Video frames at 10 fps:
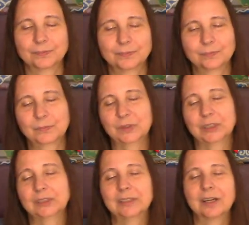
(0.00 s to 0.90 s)
which
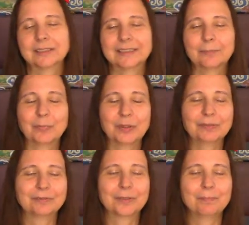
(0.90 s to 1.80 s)
is not separate
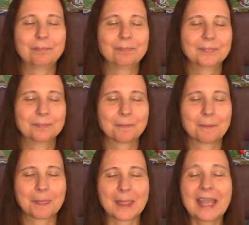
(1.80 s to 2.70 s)
from
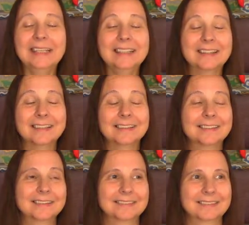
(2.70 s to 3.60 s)
anything
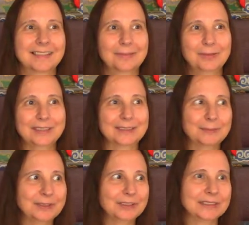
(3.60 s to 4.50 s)
that we
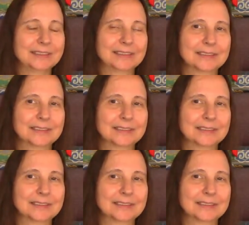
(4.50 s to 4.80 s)
experience.